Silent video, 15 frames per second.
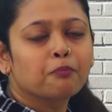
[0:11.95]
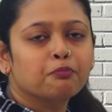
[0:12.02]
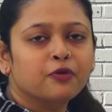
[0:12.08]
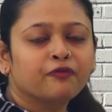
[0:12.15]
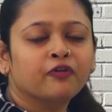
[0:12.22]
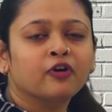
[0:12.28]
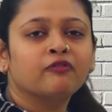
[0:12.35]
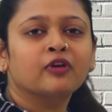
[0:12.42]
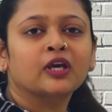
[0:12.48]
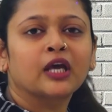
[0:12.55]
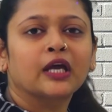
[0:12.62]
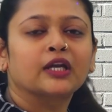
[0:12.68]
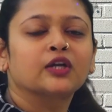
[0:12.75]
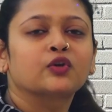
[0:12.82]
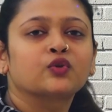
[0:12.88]
Before we
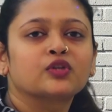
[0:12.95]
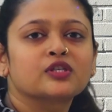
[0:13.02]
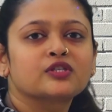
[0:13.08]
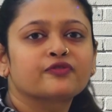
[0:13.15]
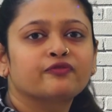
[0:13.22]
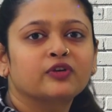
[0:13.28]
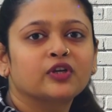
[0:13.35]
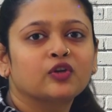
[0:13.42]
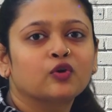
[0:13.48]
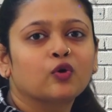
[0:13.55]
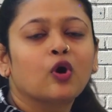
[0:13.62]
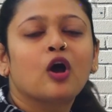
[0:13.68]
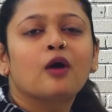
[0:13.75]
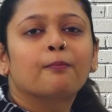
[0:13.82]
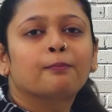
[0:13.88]
get into this
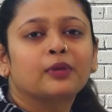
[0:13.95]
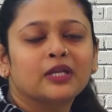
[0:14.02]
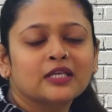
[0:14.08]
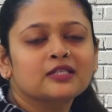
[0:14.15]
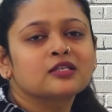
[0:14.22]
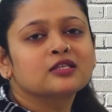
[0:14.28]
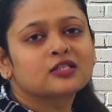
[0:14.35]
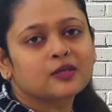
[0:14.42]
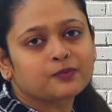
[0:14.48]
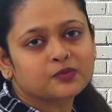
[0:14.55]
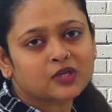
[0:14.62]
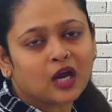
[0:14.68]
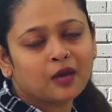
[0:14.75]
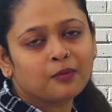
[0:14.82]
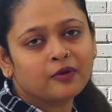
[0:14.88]
video, please
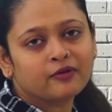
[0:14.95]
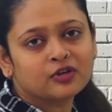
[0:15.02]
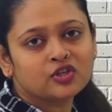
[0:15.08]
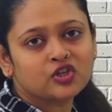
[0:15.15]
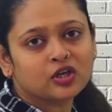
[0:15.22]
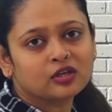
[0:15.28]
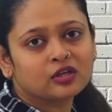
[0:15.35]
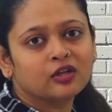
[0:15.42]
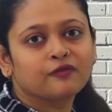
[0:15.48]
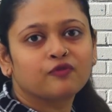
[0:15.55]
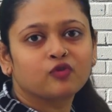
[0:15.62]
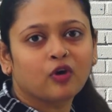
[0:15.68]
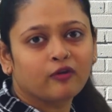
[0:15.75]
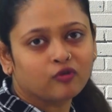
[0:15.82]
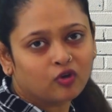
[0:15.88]
subscribe our channel
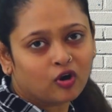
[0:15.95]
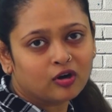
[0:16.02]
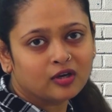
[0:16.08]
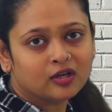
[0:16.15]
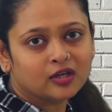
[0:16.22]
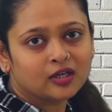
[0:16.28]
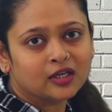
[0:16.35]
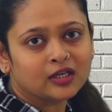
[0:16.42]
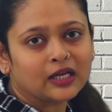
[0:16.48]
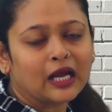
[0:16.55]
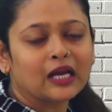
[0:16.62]
if you have not done it